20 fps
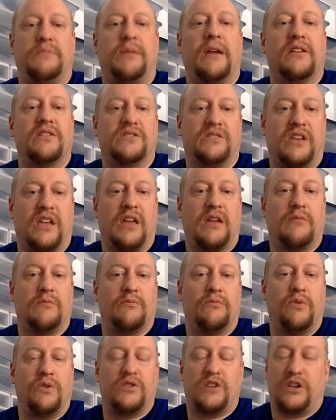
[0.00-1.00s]
paint
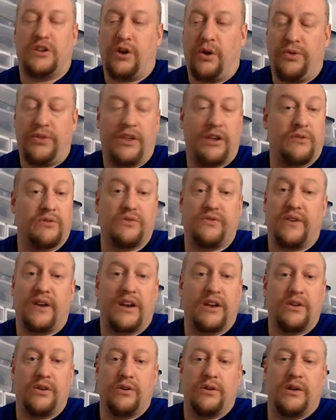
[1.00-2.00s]
scheme, which I don't think was
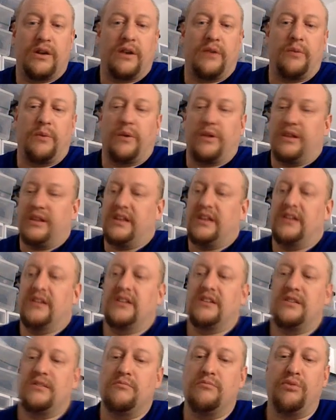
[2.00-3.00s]
very good, it
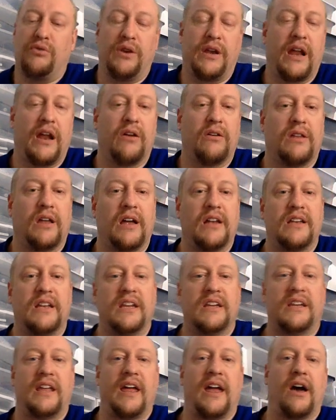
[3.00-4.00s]
didn't bring out a lot of
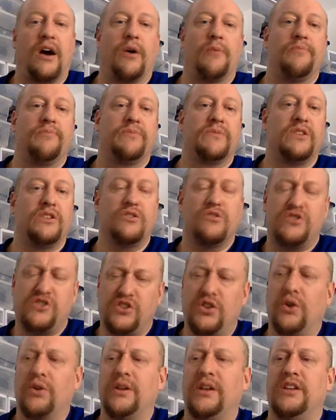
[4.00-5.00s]
detail, you'd
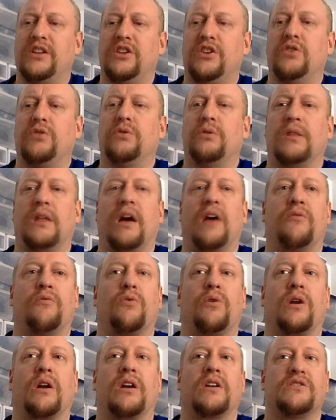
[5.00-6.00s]
still need to do a lot of
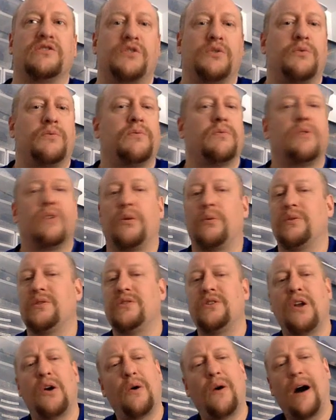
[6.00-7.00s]
work because there were
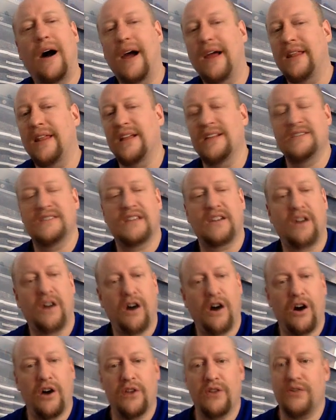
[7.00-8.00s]
no highlights at
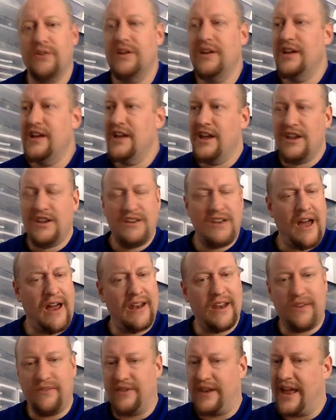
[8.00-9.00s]
all. They're
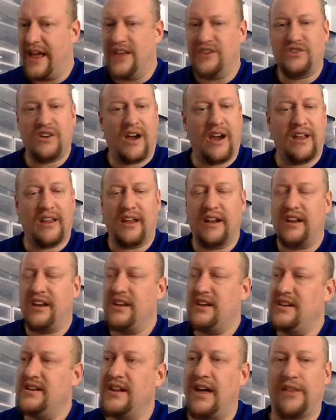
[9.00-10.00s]
not even edge
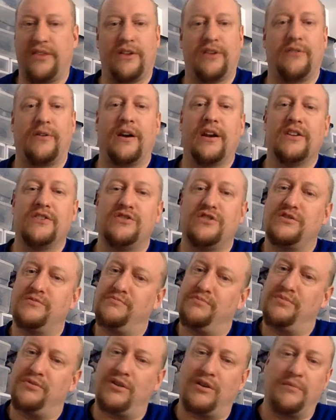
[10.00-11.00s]
highlighting, nothing, right? It's
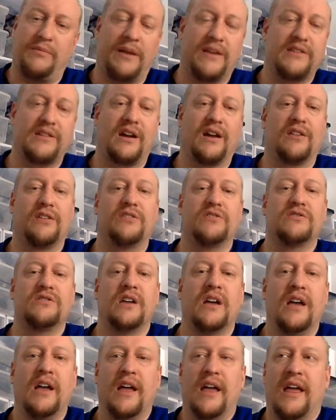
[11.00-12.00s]
just pure base colors,
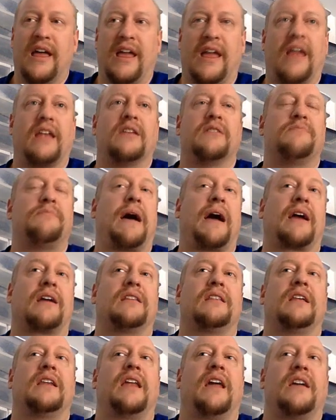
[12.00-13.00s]
and back in
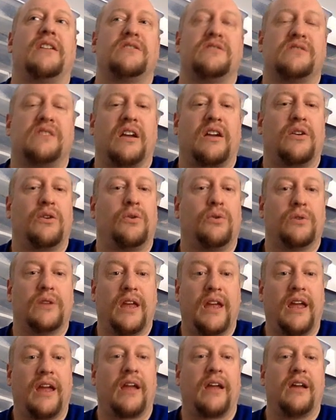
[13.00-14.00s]
the day, just like an old
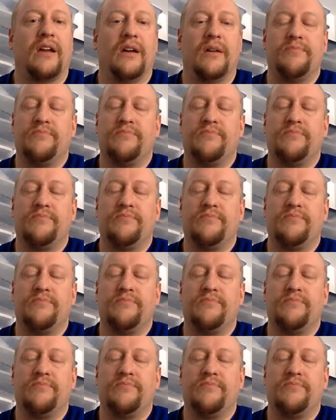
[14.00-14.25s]
ink.